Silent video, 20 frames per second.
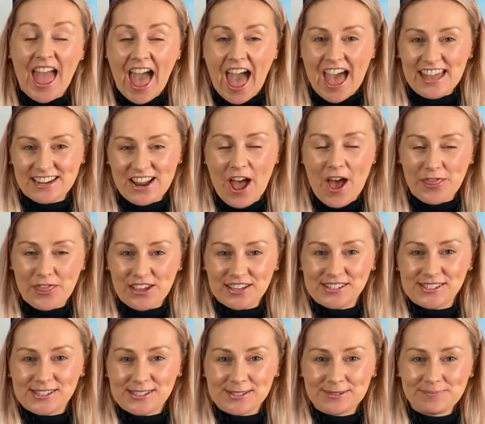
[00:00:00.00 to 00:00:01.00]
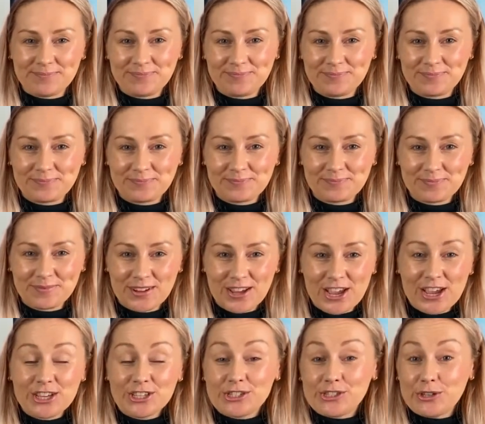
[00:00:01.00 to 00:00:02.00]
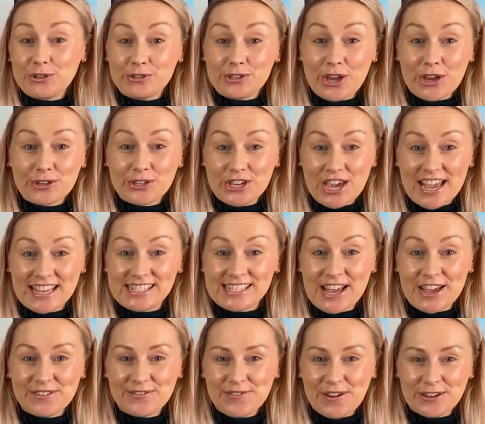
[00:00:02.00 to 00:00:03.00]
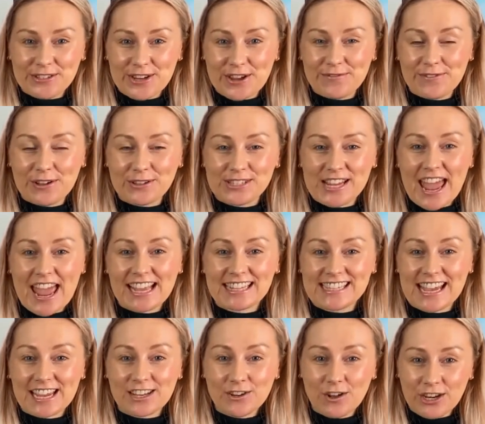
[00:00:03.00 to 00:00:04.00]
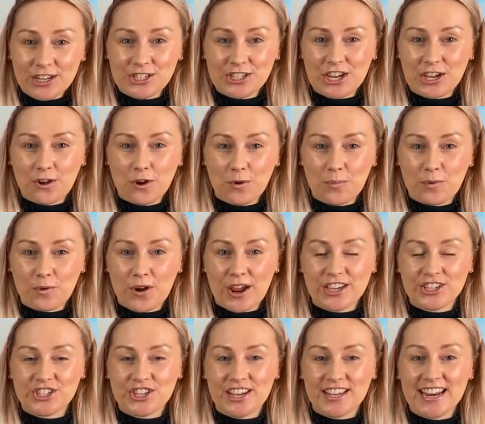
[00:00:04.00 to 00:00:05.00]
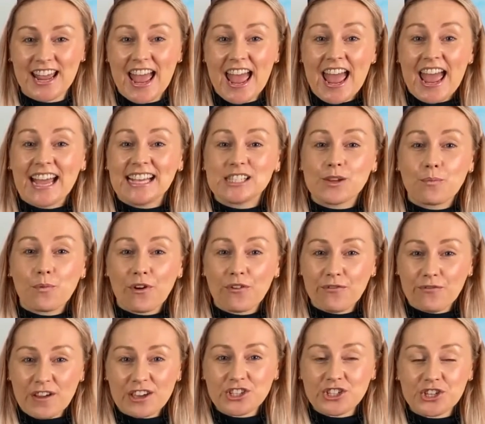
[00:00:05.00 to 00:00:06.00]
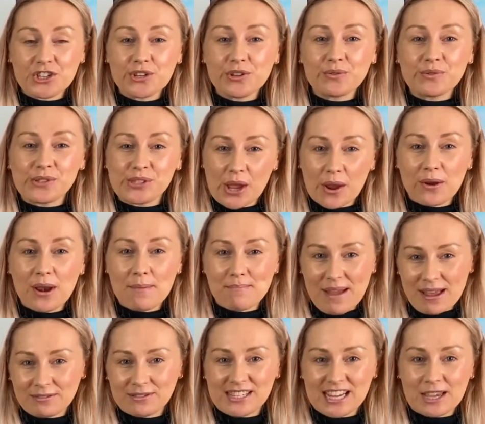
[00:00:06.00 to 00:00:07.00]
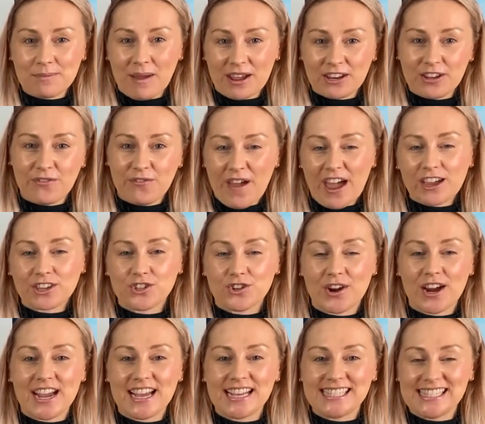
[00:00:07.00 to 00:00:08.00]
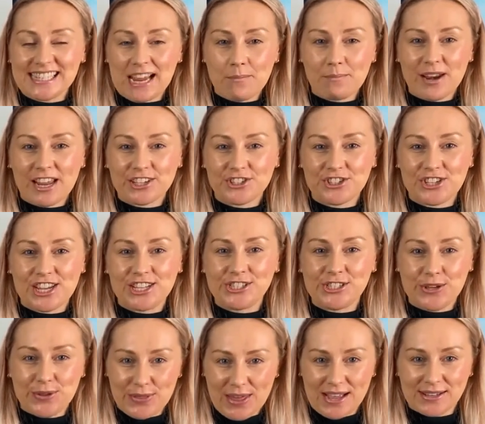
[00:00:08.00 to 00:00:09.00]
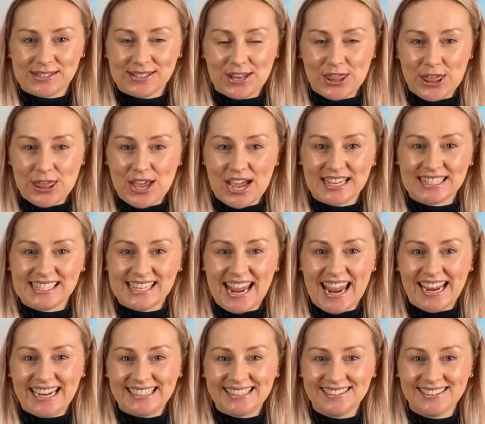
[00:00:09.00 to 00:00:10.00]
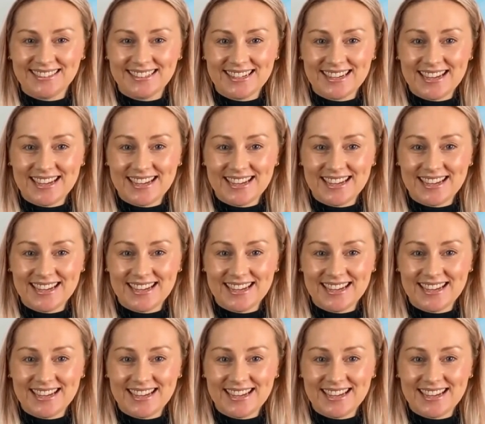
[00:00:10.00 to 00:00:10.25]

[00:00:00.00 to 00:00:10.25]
and others. Suzhou Sharesun Photovoltaic Technology Corporation is a professional solar mounting manufacturer established in 2013.